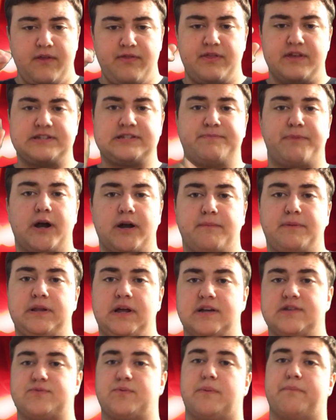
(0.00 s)
The spark
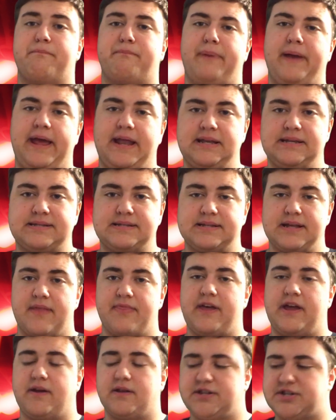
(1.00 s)
plugs were bent.
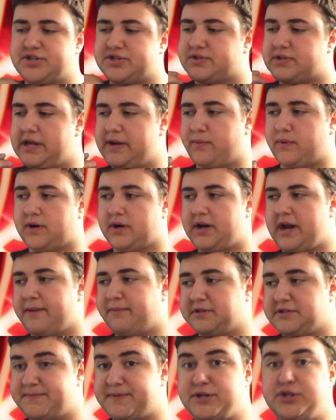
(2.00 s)
They weren't
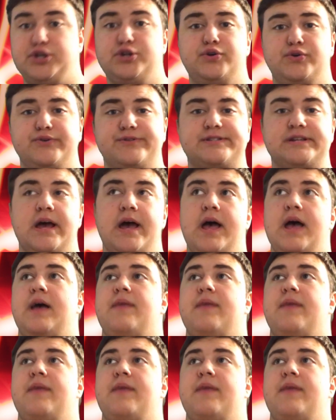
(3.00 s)
able to be used.